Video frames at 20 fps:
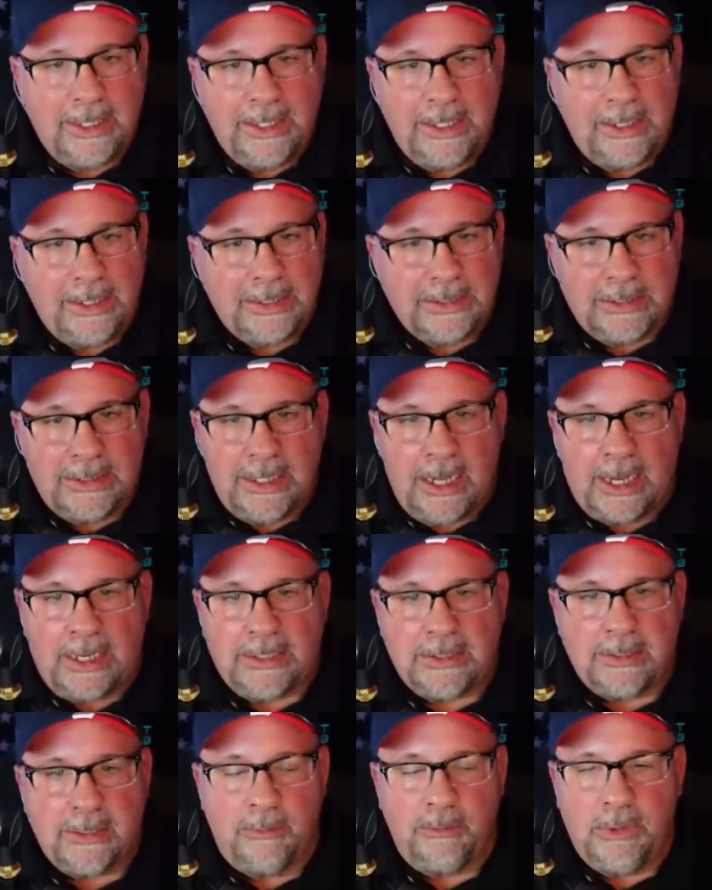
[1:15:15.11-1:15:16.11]
It is
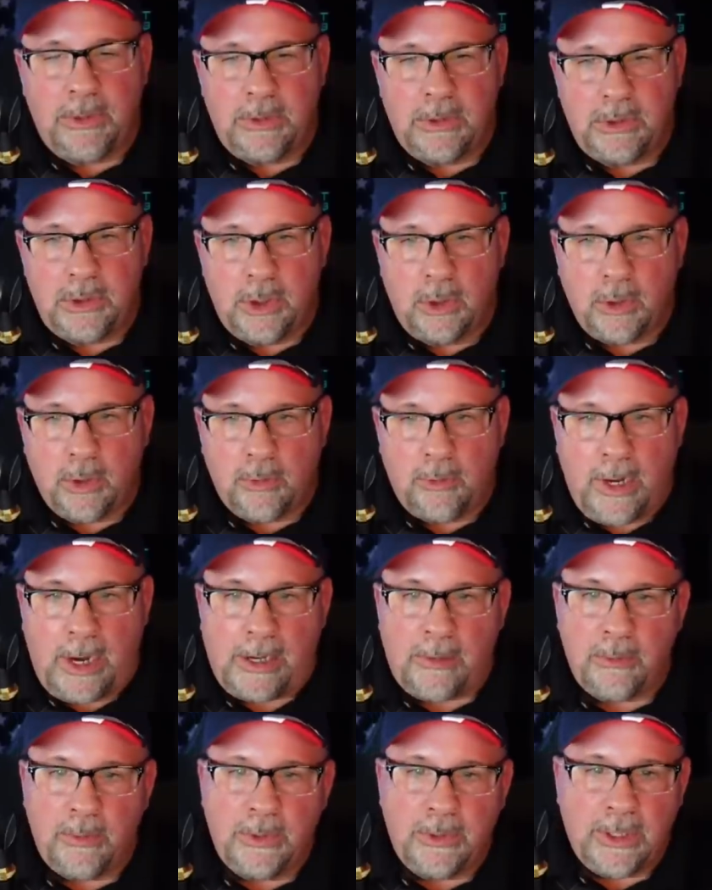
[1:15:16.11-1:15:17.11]
not something to joke
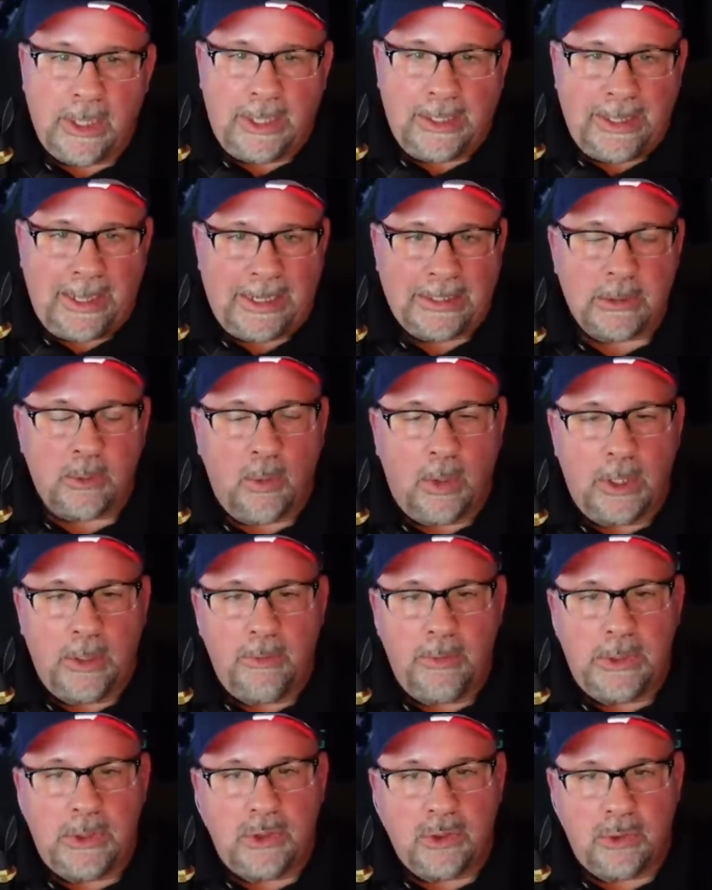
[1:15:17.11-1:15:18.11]
around with, and that's why
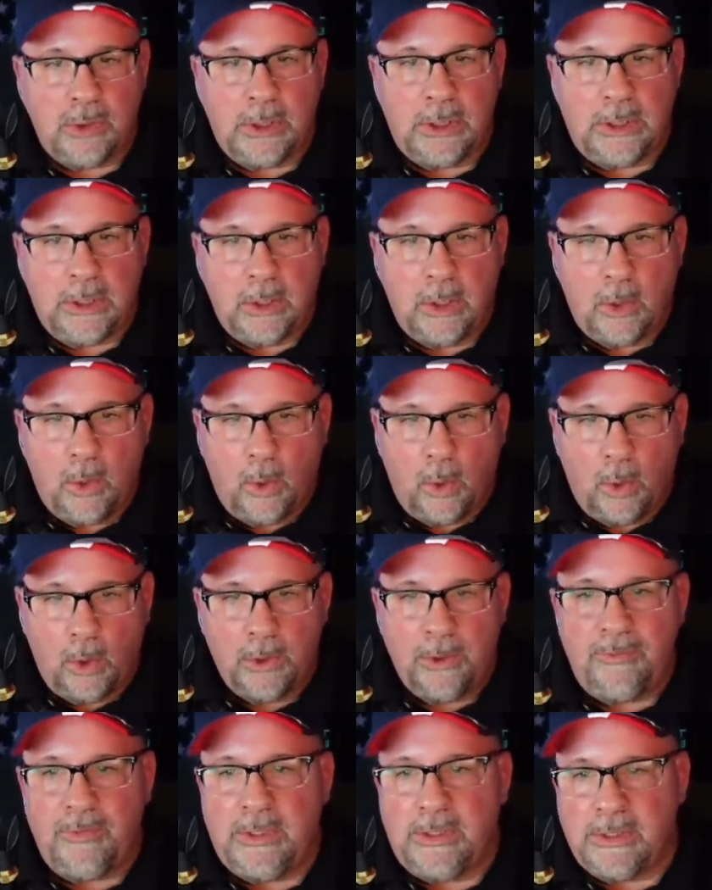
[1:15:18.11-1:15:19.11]
we treat
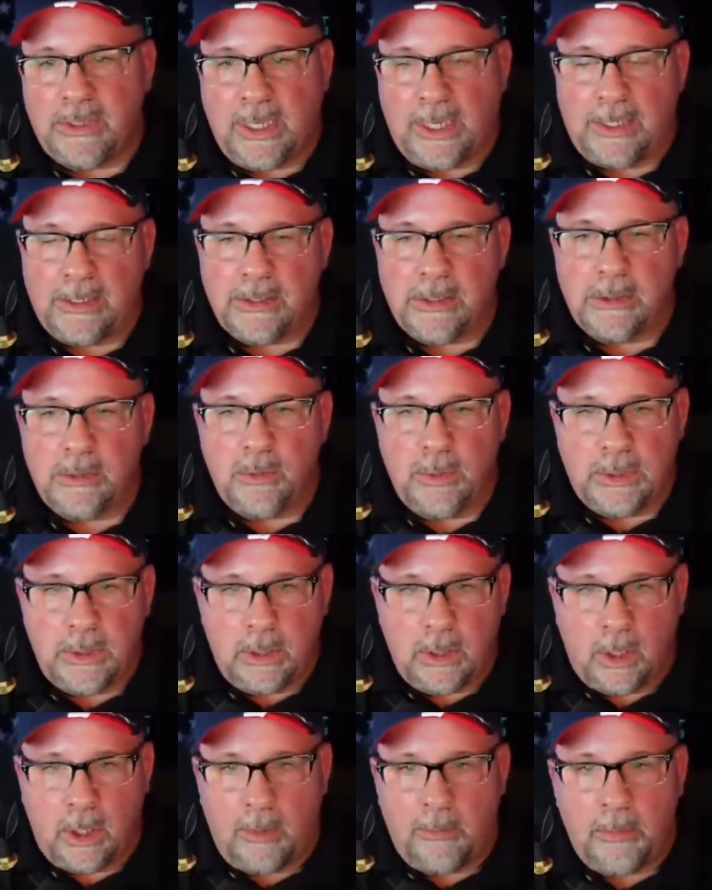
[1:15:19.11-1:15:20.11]
all of these cases with
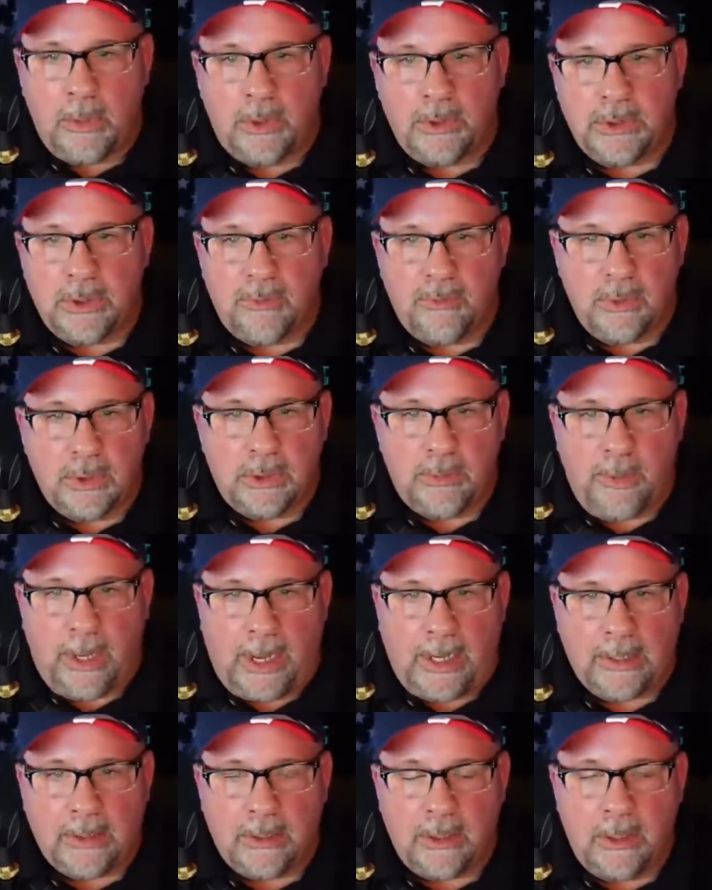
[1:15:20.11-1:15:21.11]
the utmost of
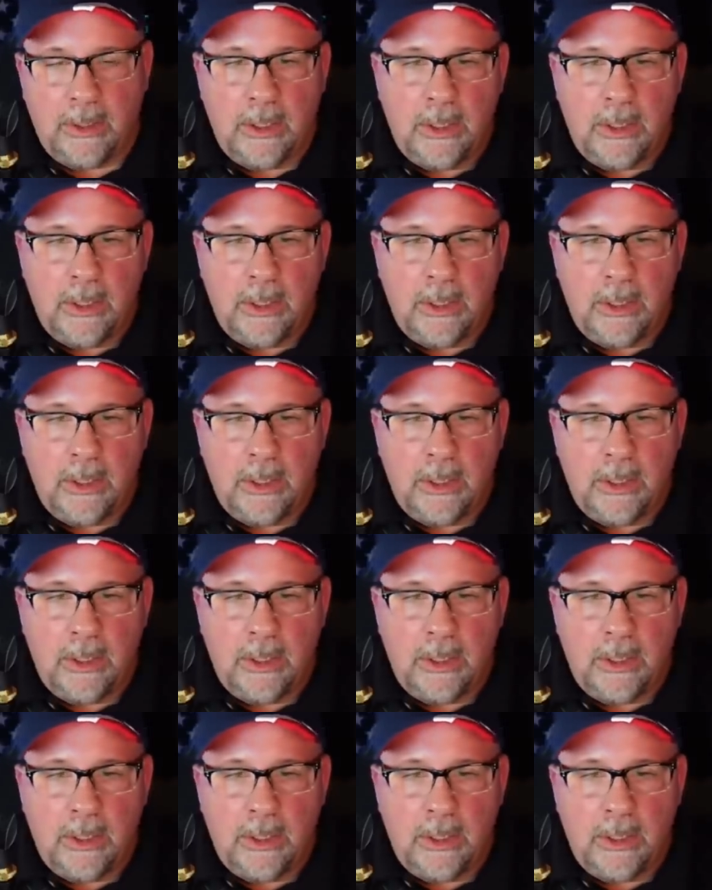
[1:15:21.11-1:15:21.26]
respect.